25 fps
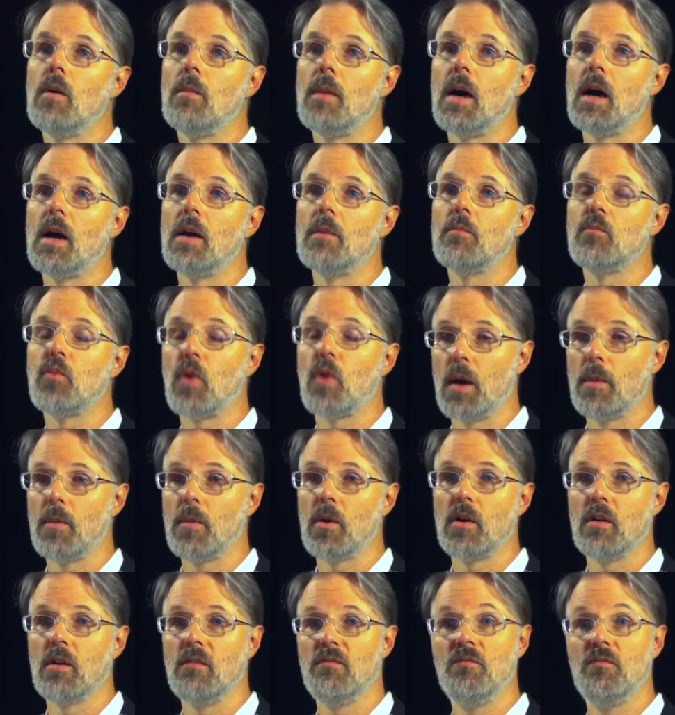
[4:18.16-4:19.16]
While my
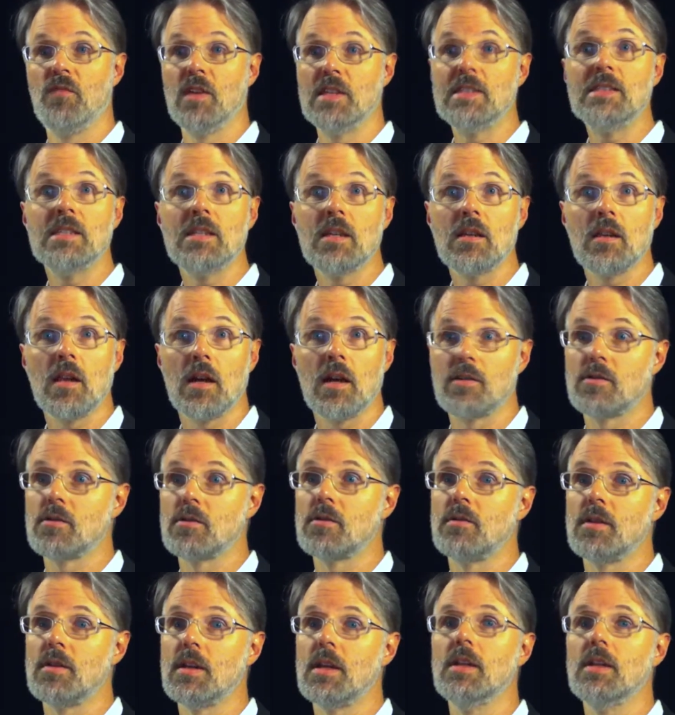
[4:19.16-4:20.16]
primary
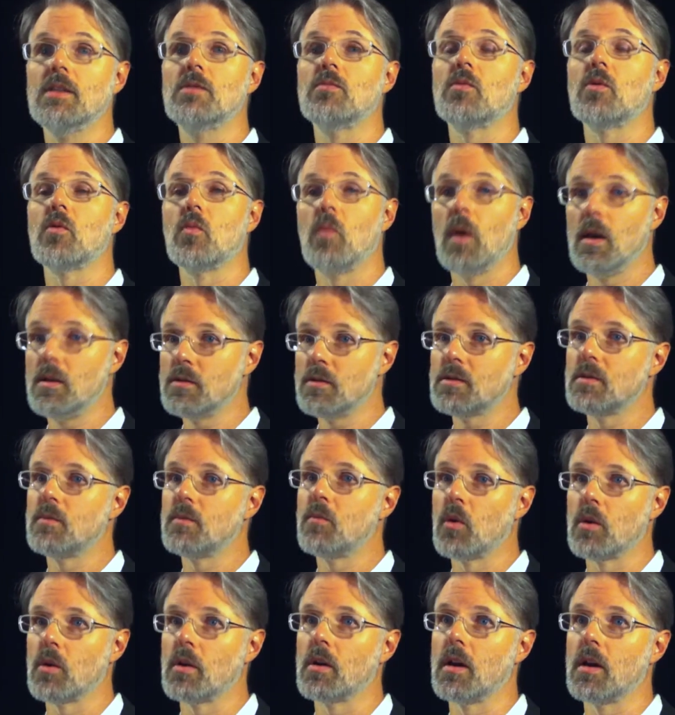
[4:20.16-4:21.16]
physiological needs were
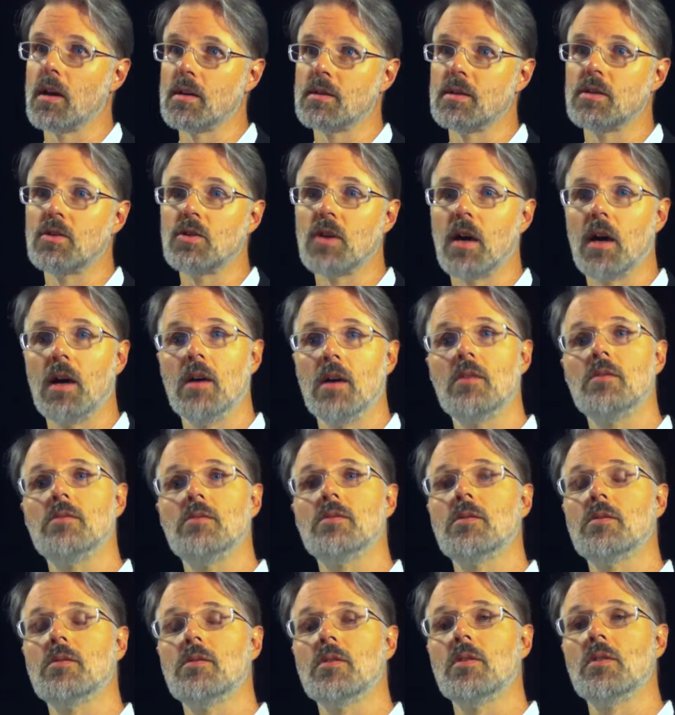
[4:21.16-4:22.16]
well supported as a
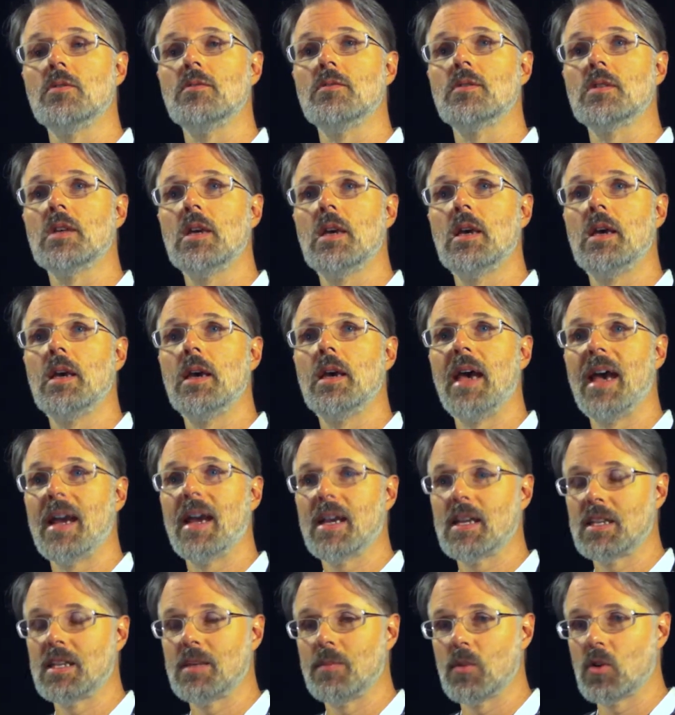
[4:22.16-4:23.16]
child, those
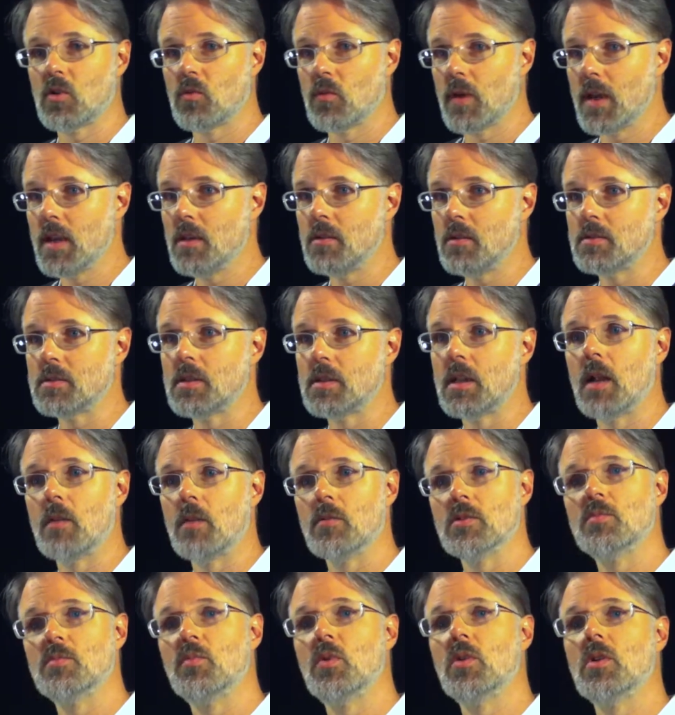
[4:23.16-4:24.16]
academic
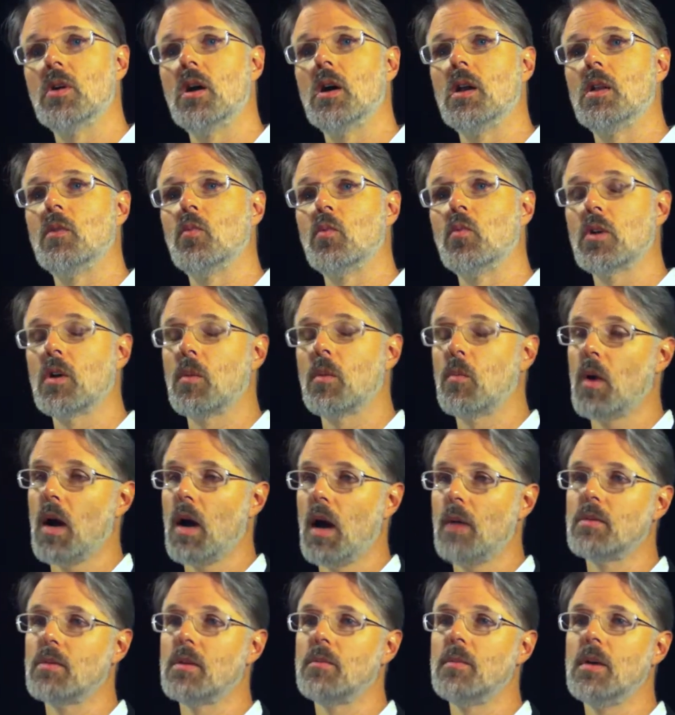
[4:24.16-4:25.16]
rails that I was put on
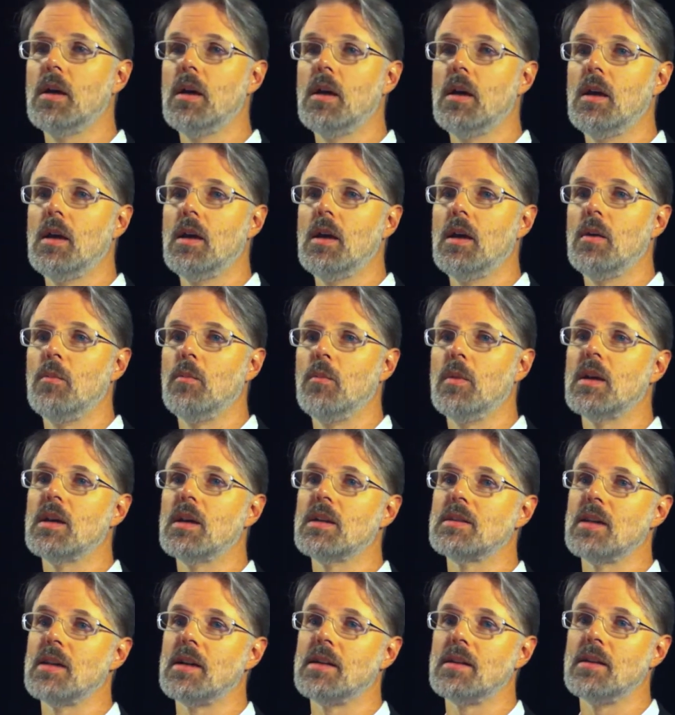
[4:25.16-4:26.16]
were a problem
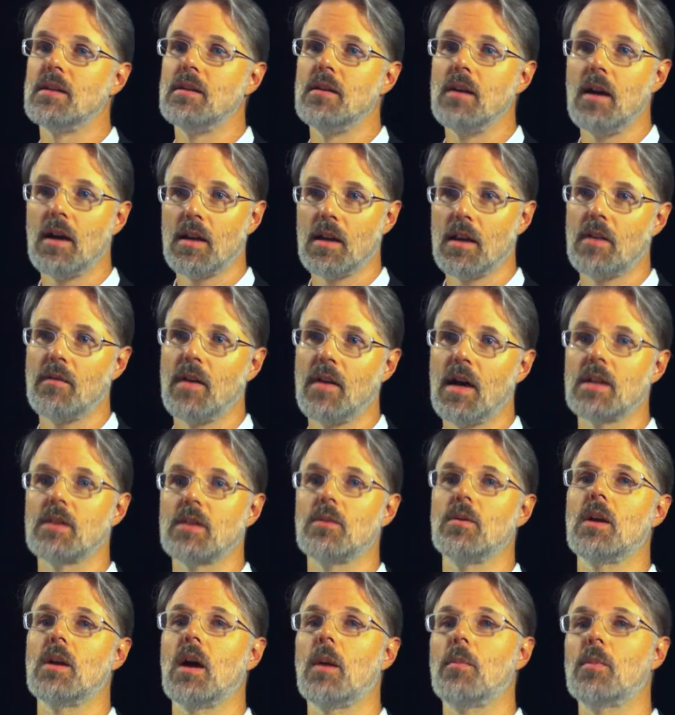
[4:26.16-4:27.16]
because I did not
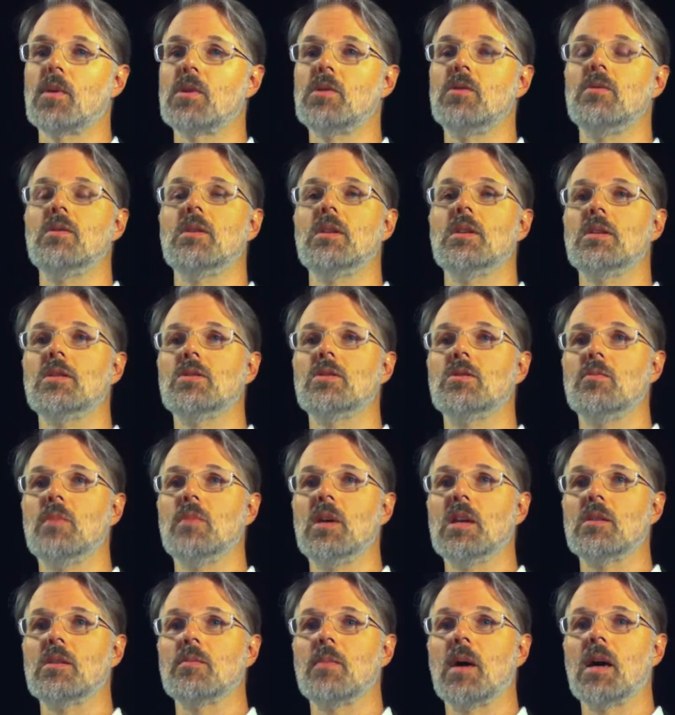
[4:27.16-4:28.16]
have adequate
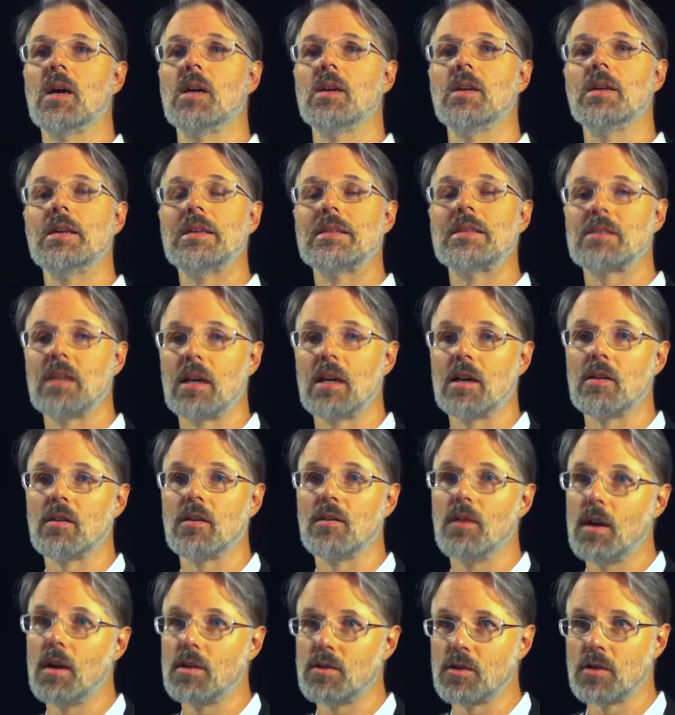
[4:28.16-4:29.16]
opportunities to meet my
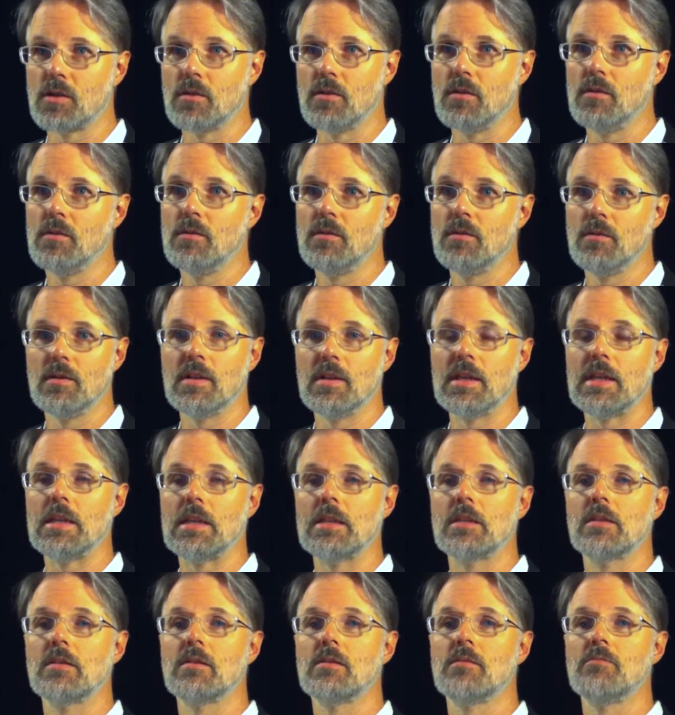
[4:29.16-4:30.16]
psychological
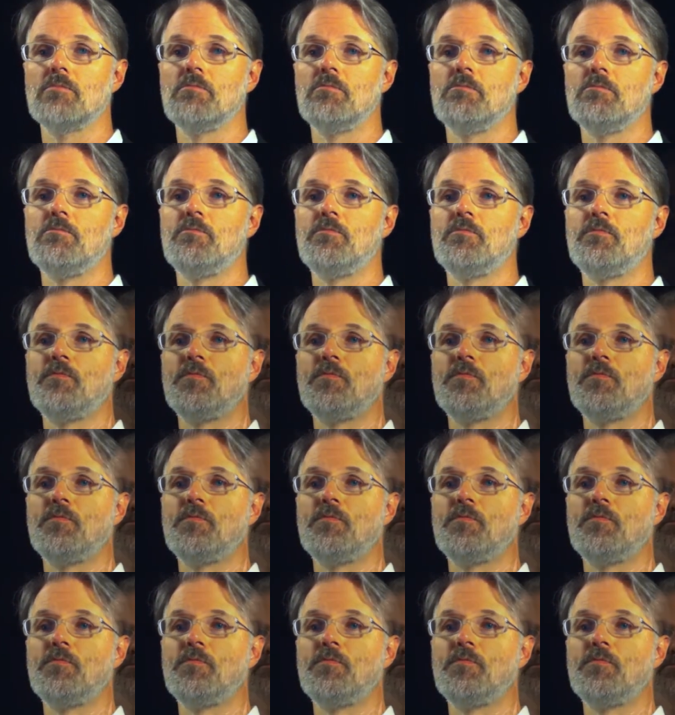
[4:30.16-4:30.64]
needs.